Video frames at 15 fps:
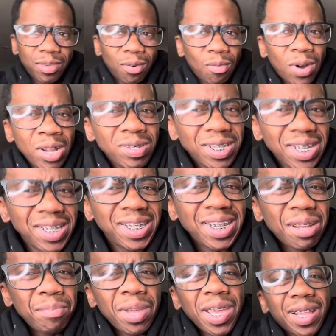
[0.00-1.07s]
why do you say she
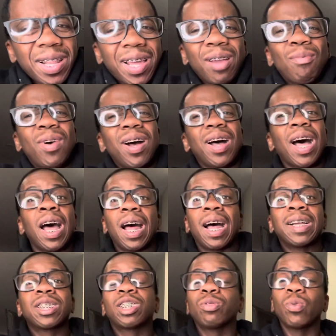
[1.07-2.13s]
a man? Like, why?
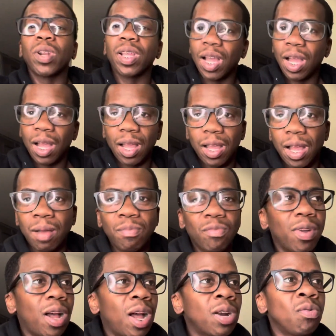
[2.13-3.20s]
I swear to God,
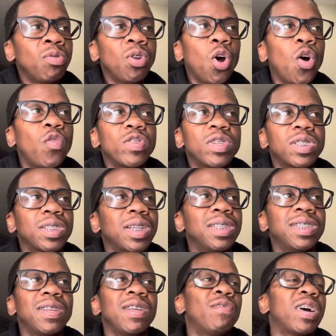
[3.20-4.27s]
I don't know
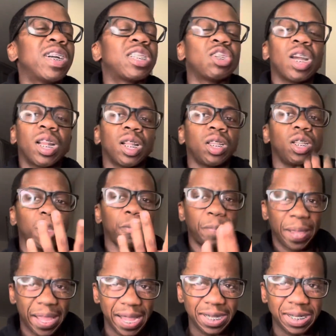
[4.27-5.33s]
if I try to look
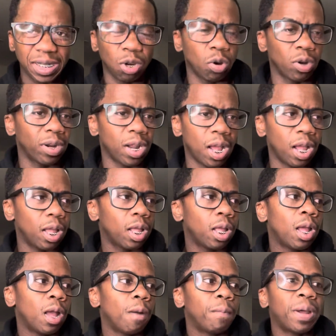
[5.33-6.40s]
past it or not,
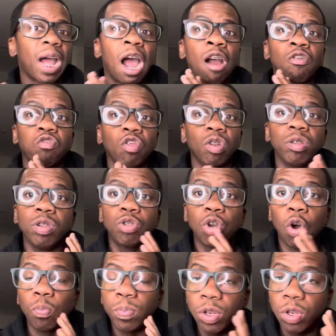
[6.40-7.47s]
but I really
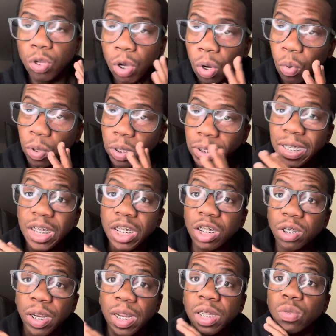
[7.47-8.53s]
don't be knowing. These
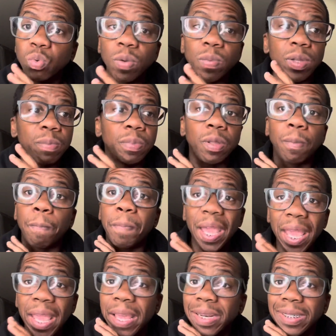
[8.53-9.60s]
trans women be
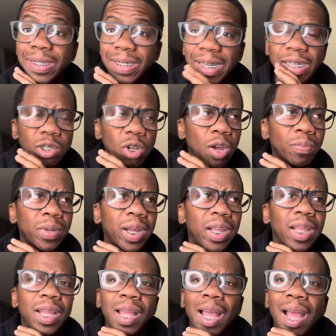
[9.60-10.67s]
bad as shit. So I'm
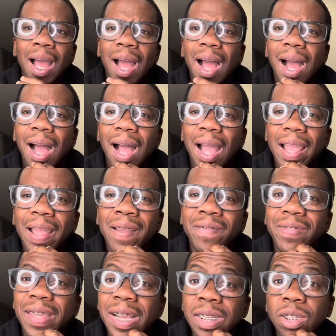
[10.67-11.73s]
like,
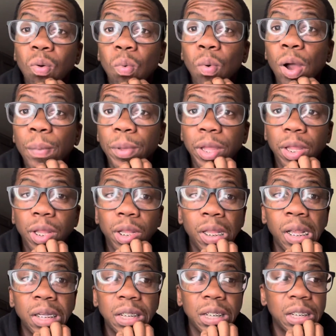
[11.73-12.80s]
if that's a woman,
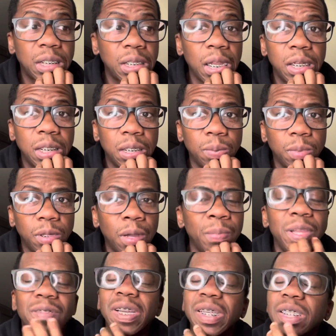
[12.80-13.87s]
that's insane to me. I
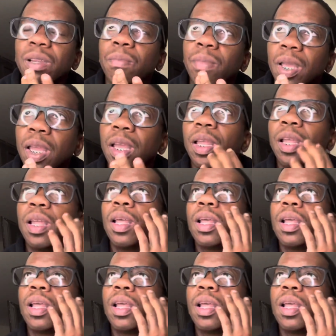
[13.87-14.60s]
mean, that's a man.